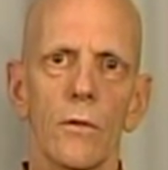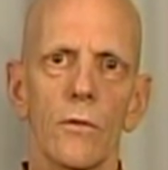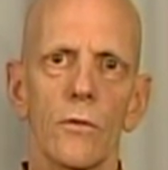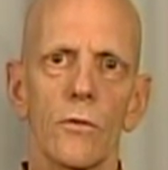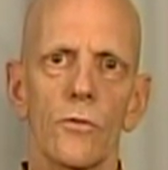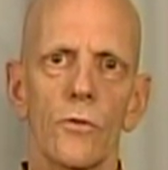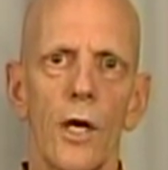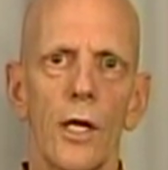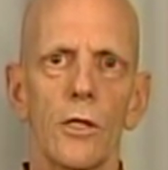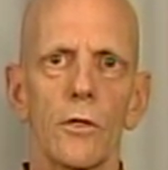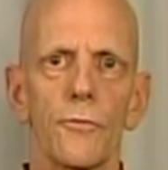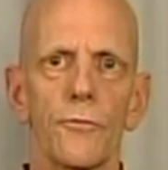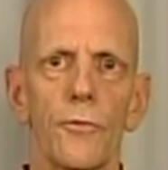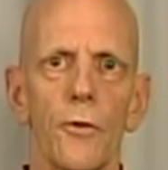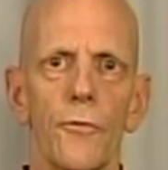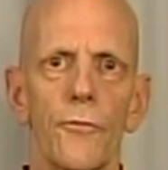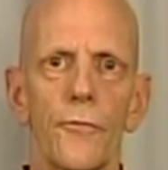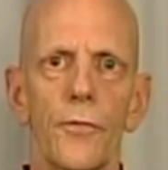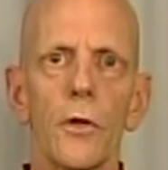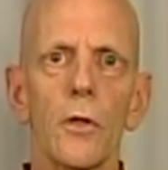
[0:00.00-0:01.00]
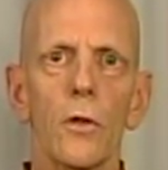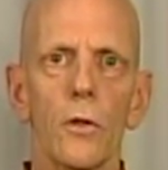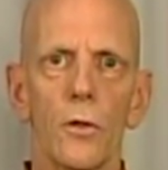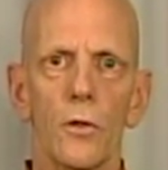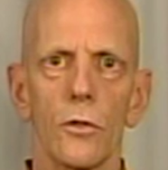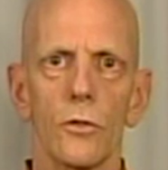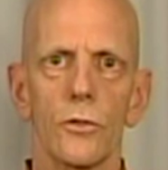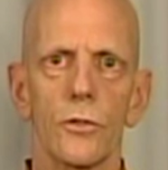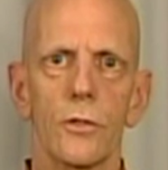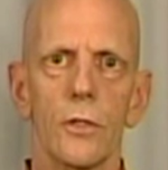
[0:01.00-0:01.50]
trying to fulfill
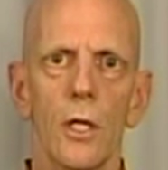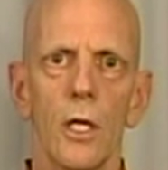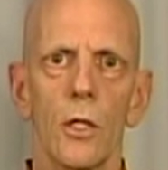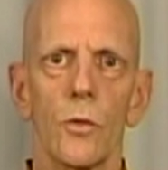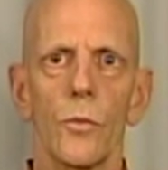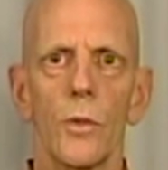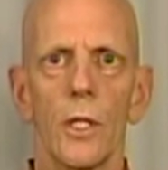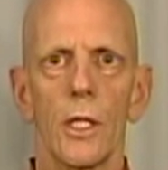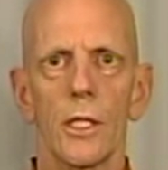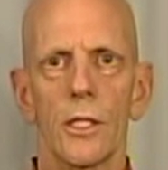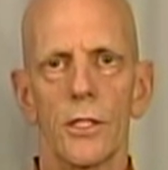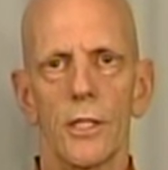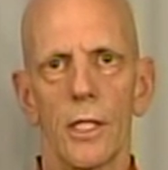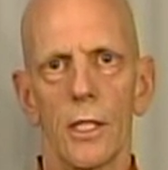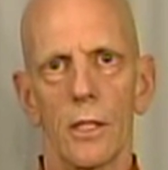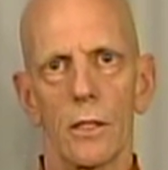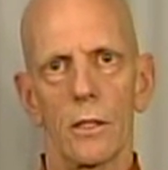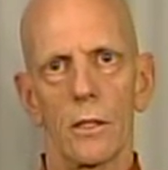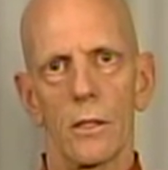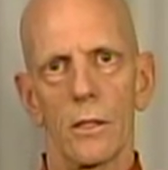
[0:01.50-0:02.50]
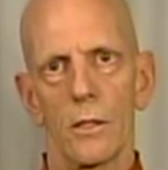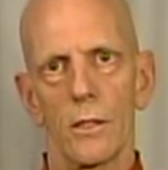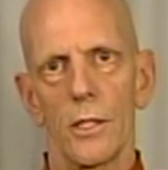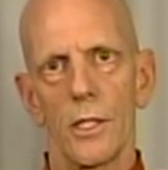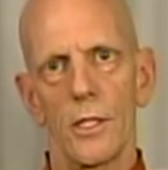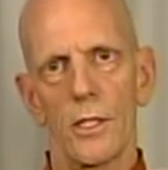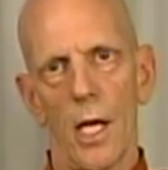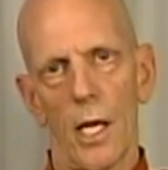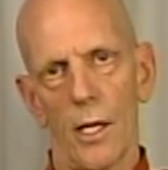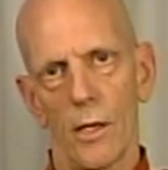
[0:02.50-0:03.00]
those unrealistic
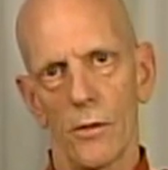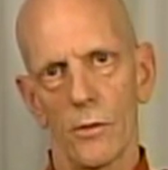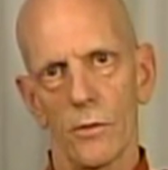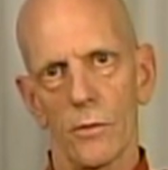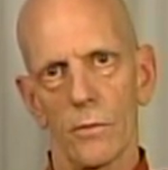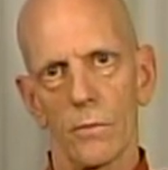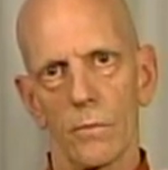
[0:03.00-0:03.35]
desires